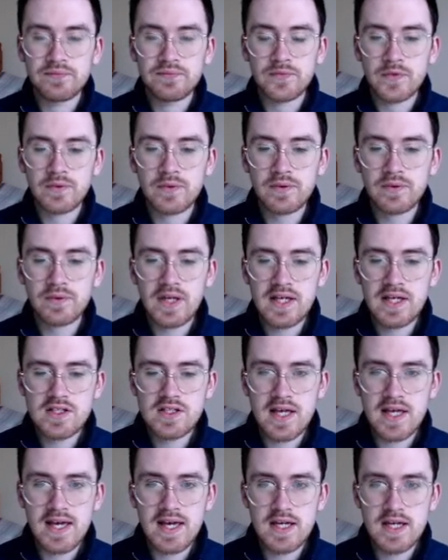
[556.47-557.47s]
Okay, so
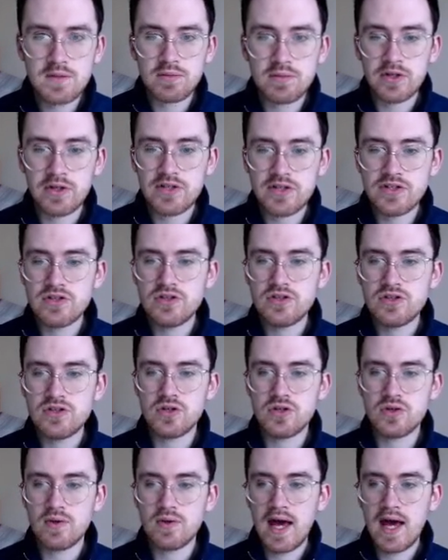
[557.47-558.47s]
8 plus
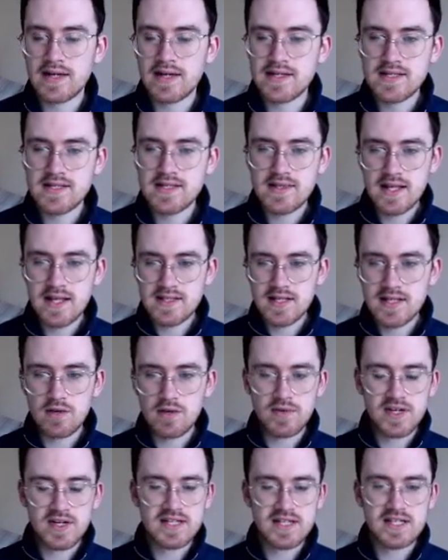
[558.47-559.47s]
2x, and that's how many
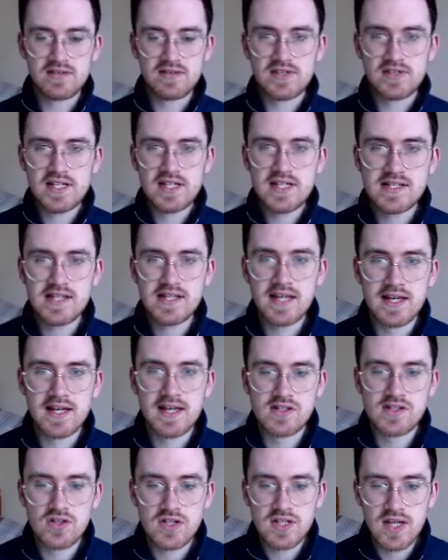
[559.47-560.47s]
DVDs he has
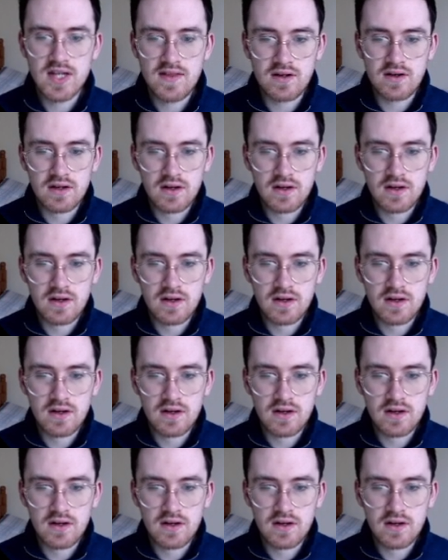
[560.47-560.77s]
altogether.